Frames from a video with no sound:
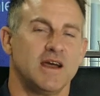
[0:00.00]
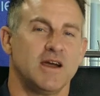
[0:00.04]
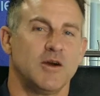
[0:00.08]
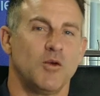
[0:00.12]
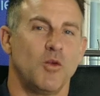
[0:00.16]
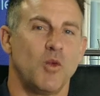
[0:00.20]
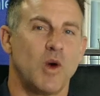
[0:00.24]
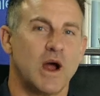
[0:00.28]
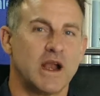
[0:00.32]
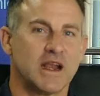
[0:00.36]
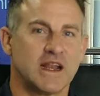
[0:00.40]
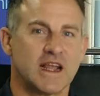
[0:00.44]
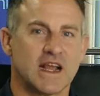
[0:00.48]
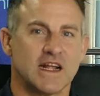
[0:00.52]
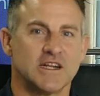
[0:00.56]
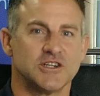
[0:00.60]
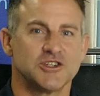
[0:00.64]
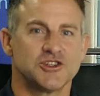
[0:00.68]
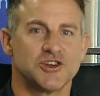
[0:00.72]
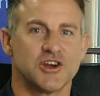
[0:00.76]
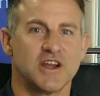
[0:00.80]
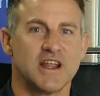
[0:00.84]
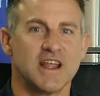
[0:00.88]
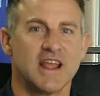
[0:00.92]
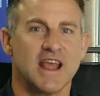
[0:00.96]
one
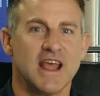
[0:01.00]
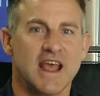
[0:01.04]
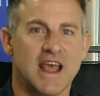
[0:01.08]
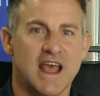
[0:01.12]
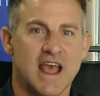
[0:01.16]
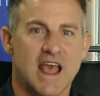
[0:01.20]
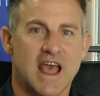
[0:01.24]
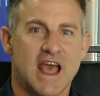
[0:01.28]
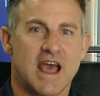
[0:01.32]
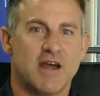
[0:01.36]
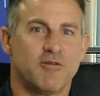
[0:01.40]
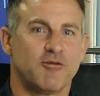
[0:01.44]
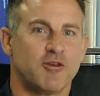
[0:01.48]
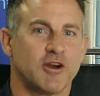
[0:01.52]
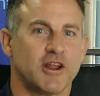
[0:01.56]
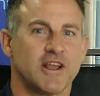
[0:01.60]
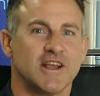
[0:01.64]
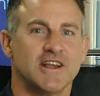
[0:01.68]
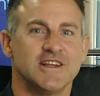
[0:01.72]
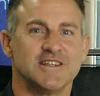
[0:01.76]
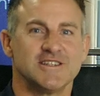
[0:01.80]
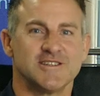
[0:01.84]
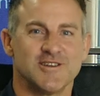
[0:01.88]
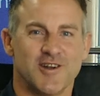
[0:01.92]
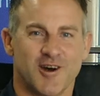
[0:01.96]
country, Africa
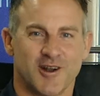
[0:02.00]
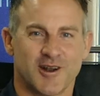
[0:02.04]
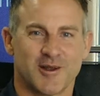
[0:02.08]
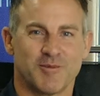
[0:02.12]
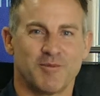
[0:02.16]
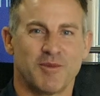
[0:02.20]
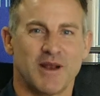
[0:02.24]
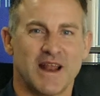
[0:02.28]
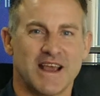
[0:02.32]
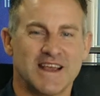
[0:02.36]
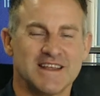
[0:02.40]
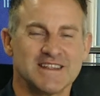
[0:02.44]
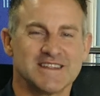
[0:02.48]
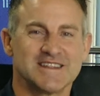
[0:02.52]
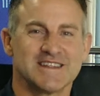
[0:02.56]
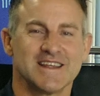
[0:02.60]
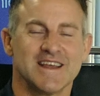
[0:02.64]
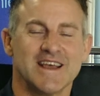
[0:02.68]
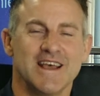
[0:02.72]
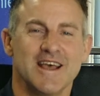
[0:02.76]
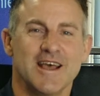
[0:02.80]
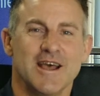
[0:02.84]
is not a place,